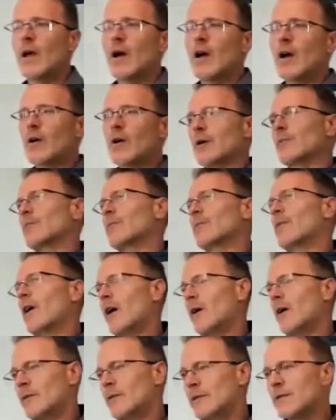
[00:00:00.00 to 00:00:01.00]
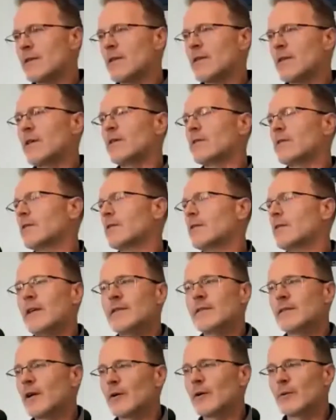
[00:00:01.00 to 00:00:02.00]
All right, obviously,
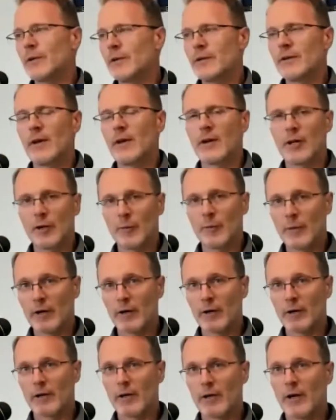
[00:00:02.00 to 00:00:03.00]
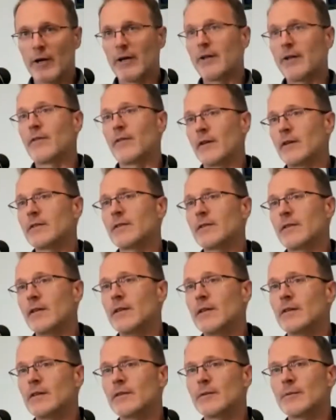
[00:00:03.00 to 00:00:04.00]
he's not really talking about our God. He thinks
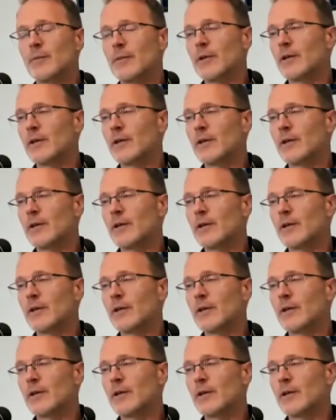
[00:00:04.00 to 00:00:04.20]
he is.